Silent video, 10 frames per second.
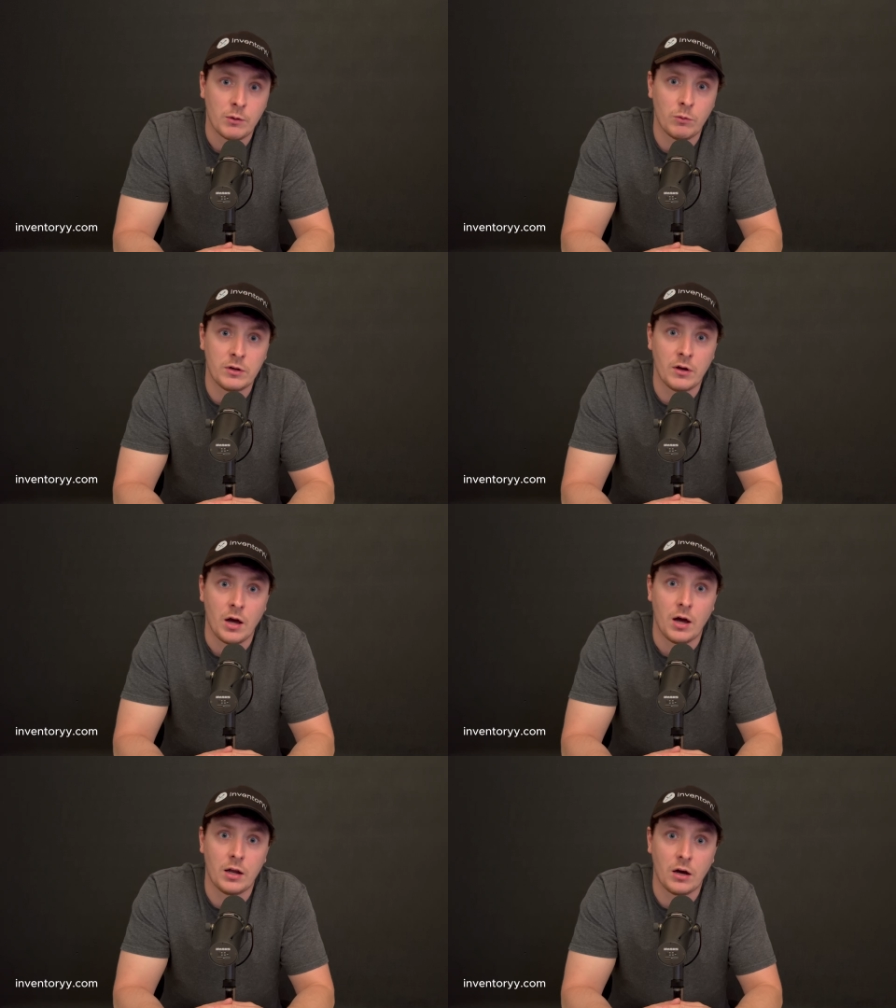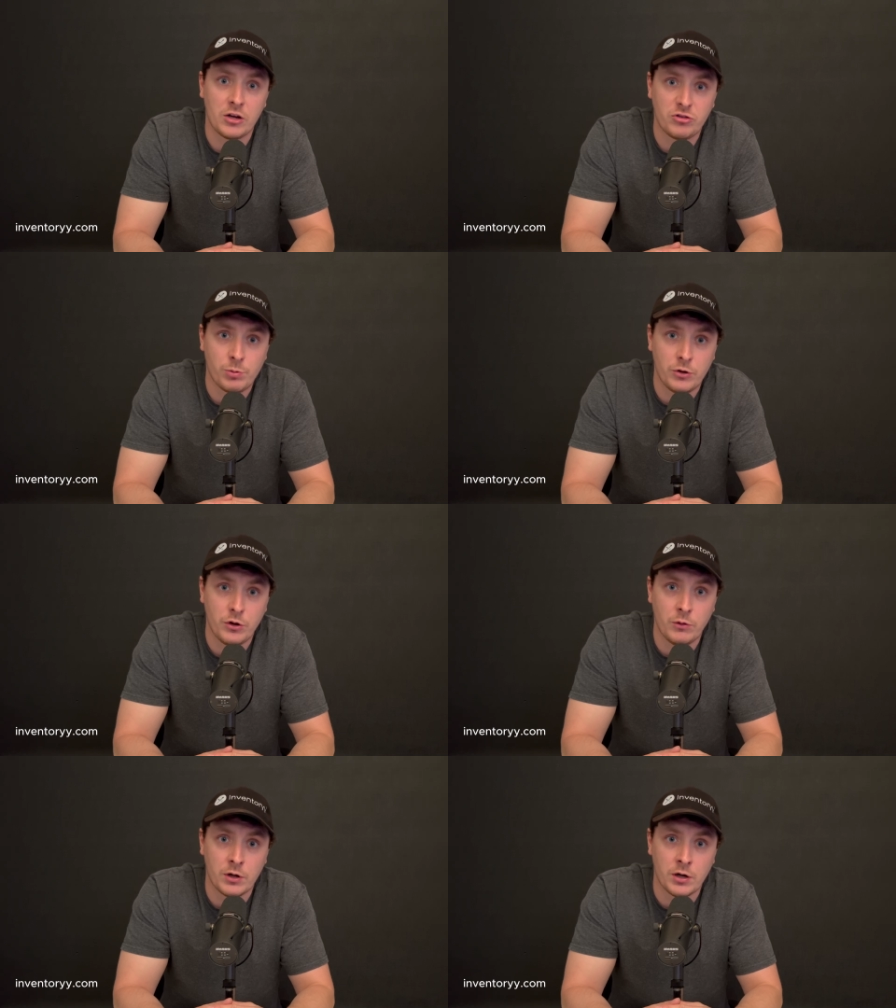when an
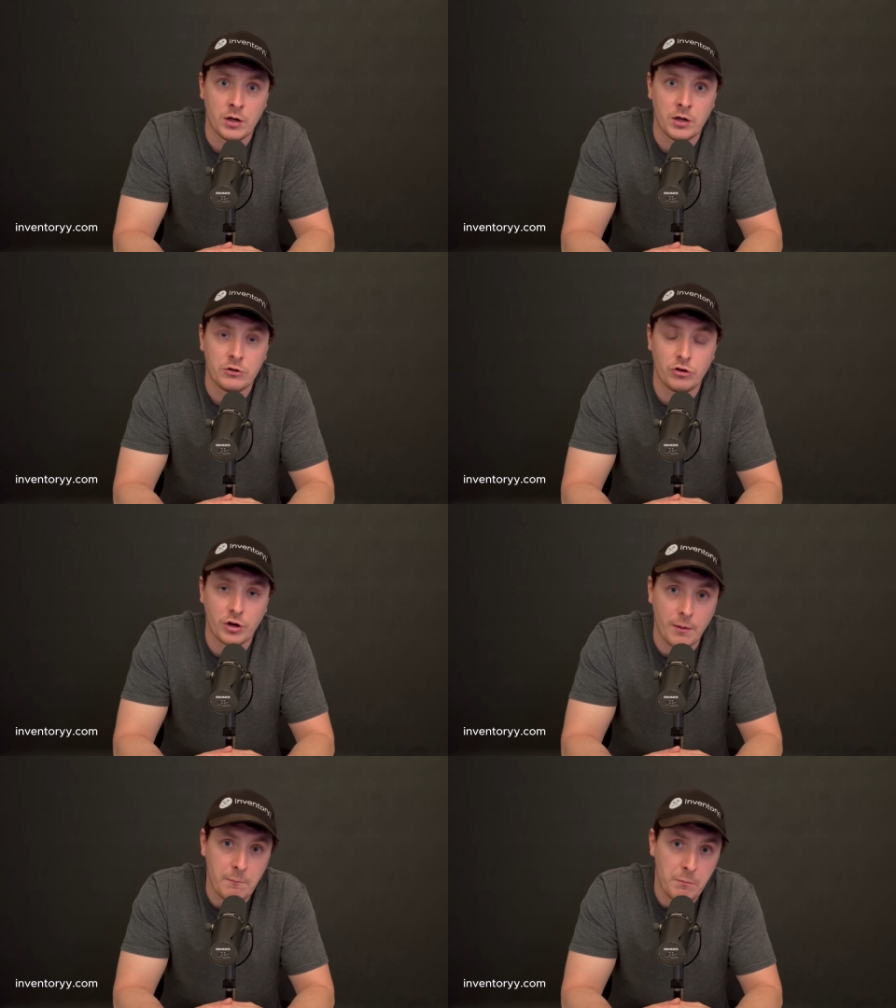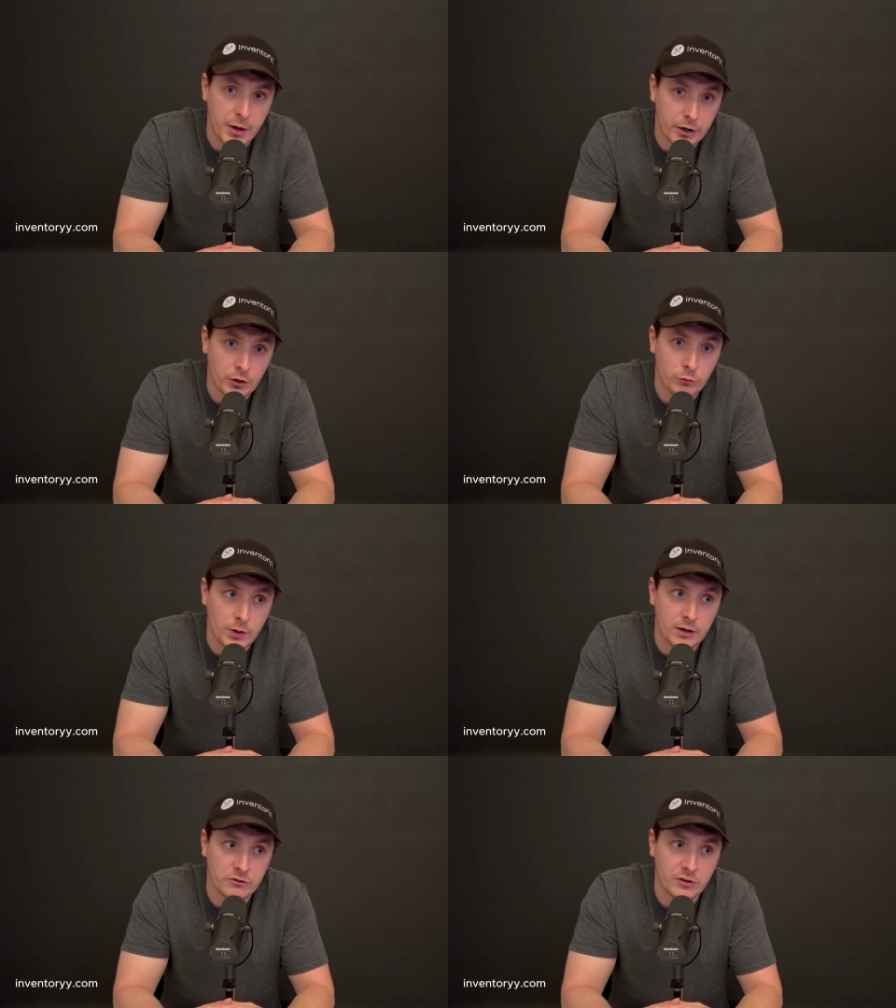entrepreneur took a bigger
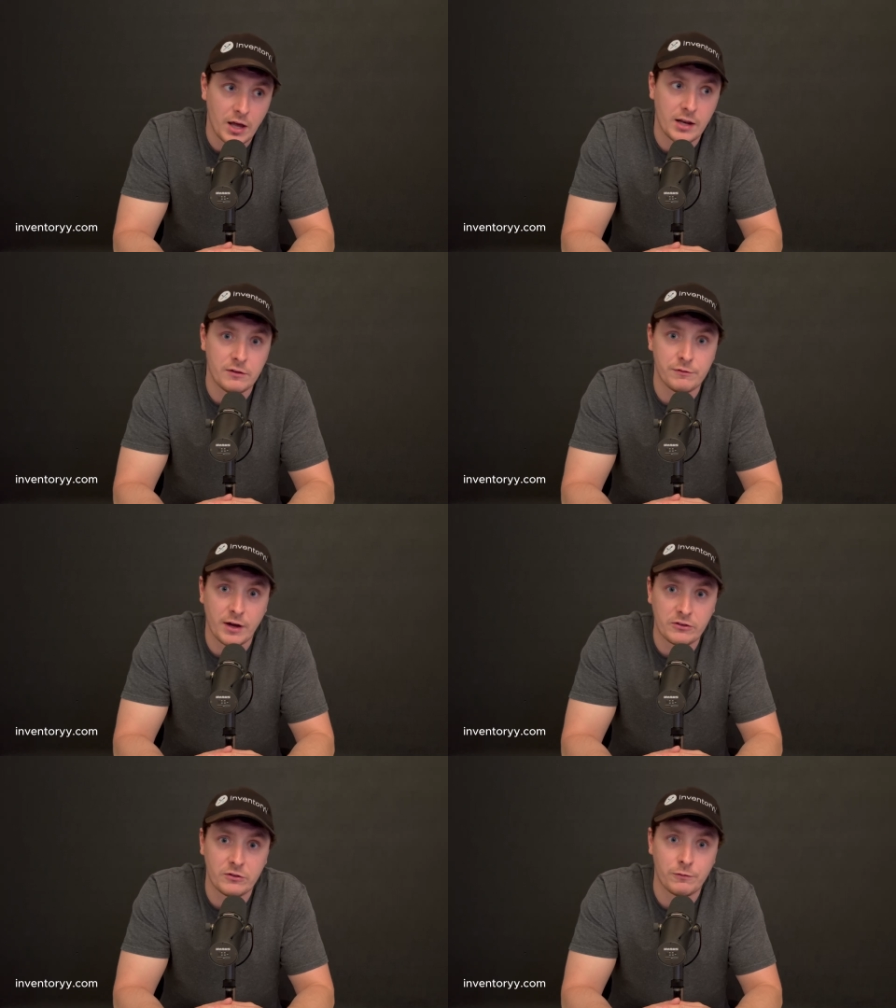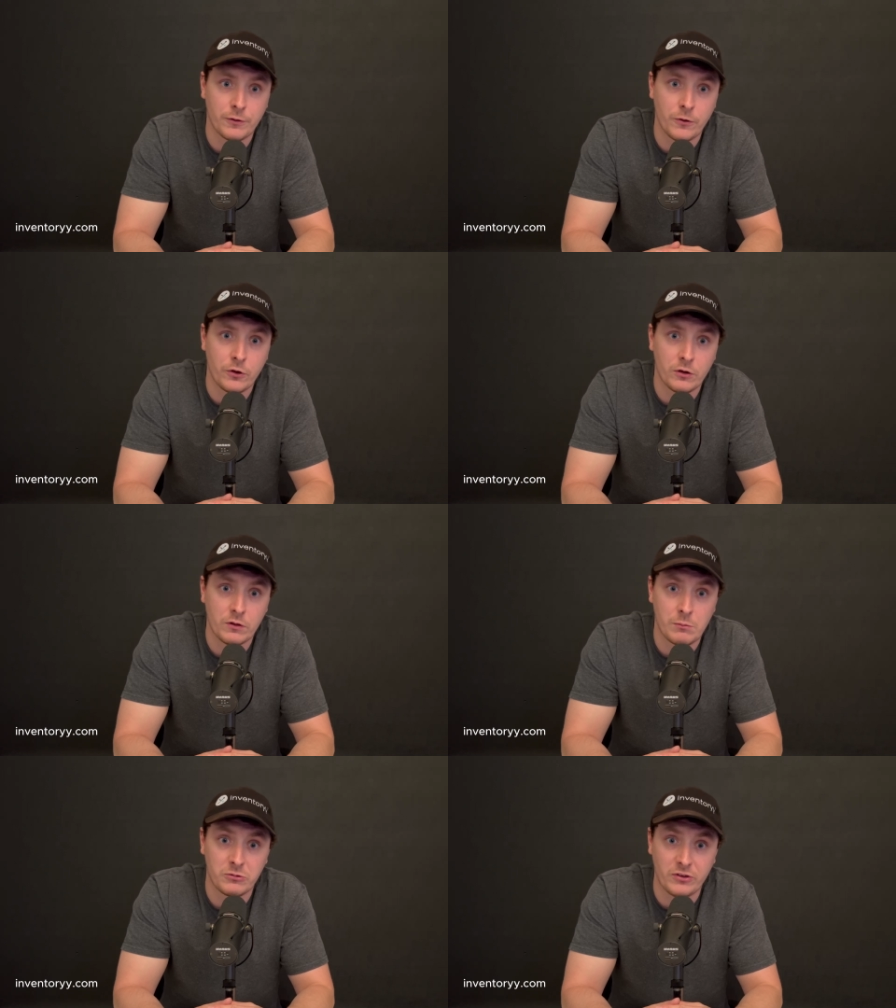risk and invested further in
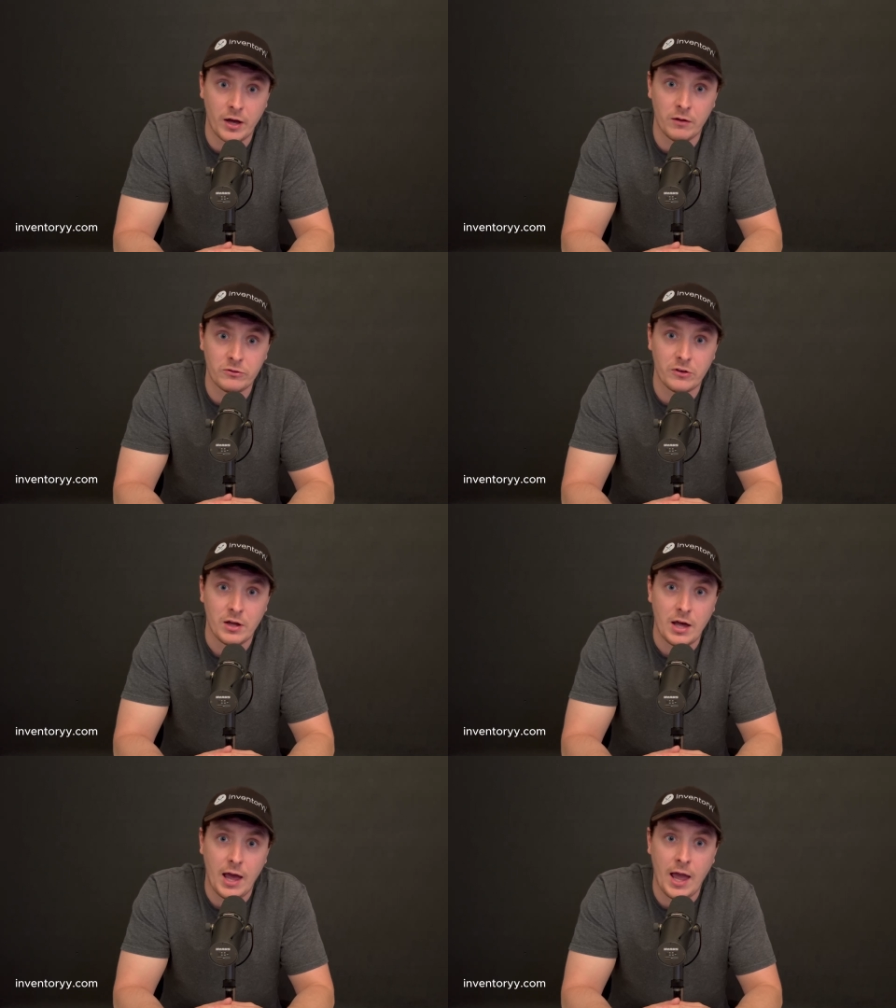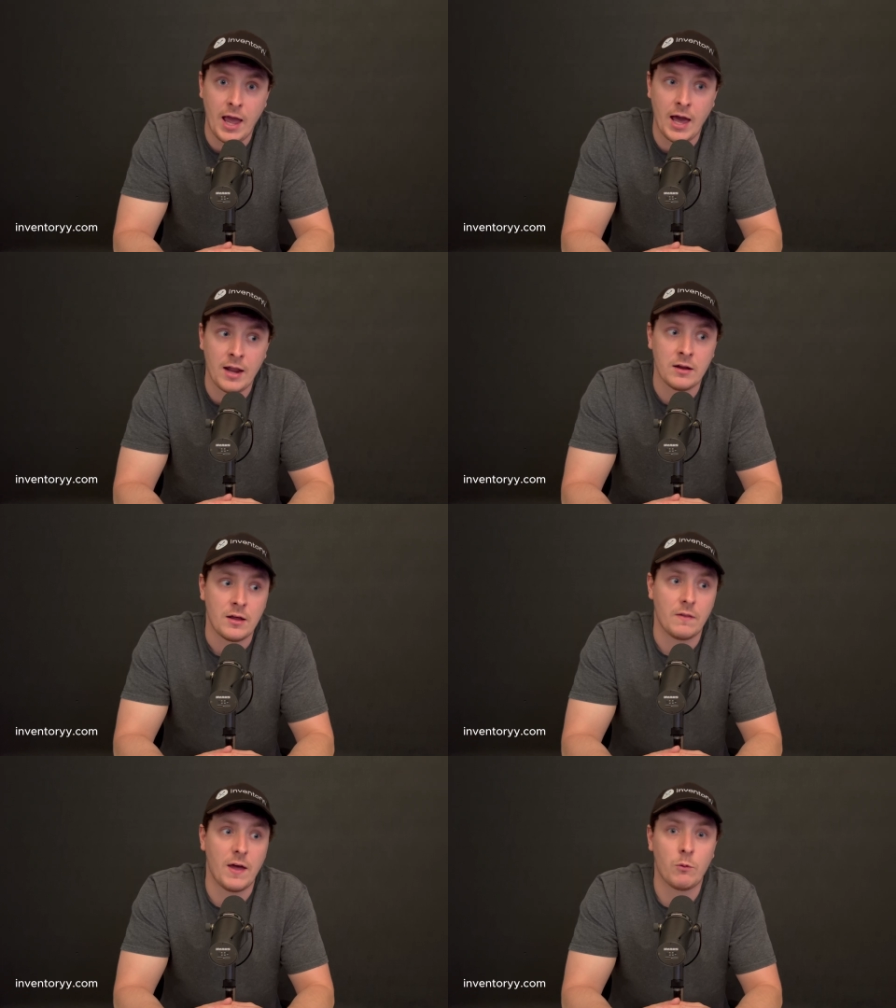themselves and
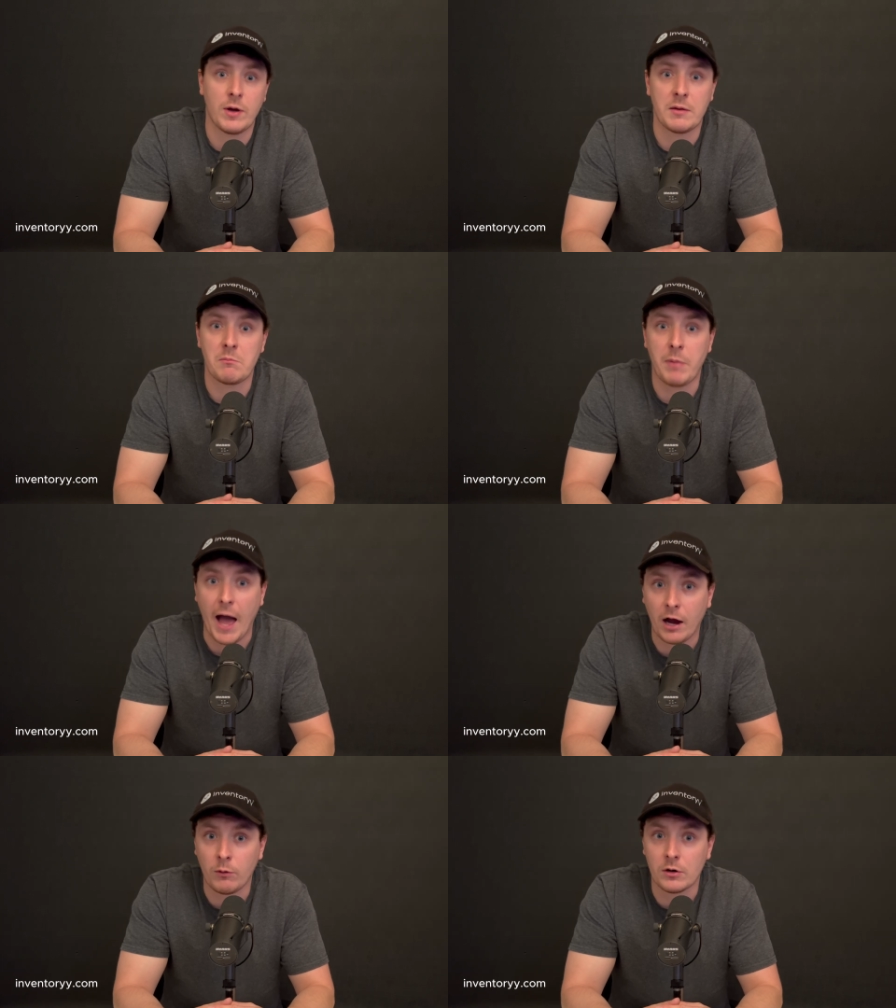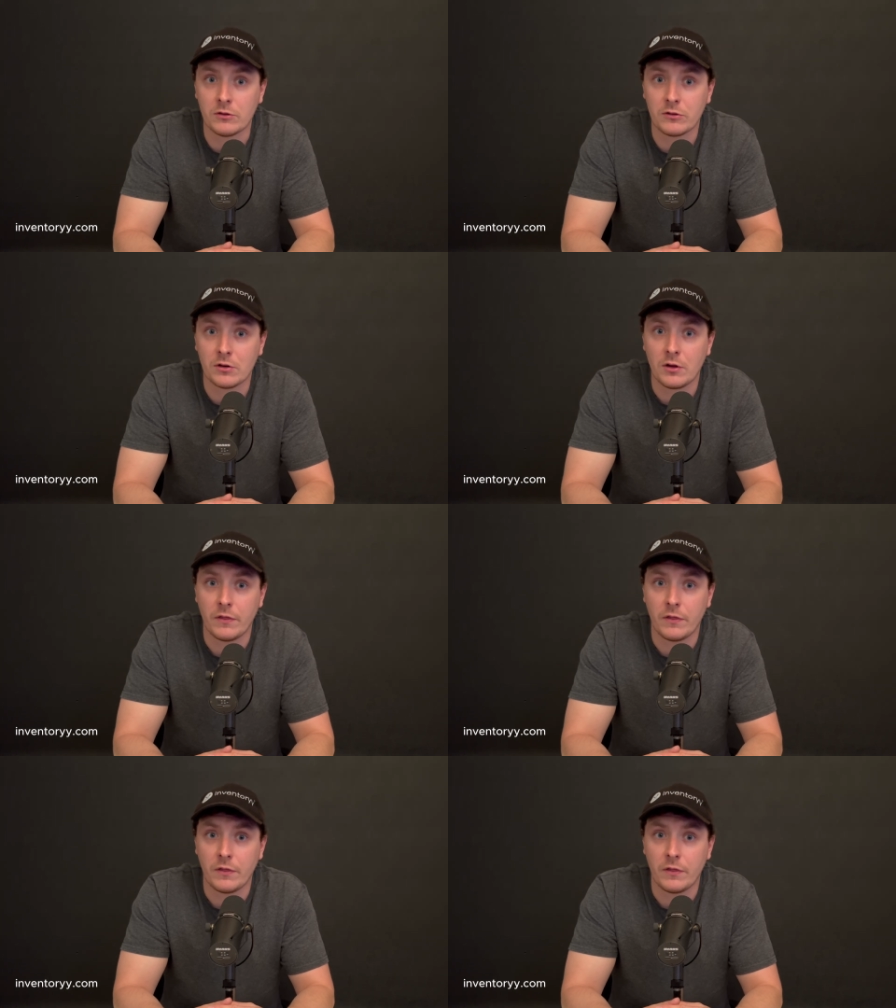they went backwards.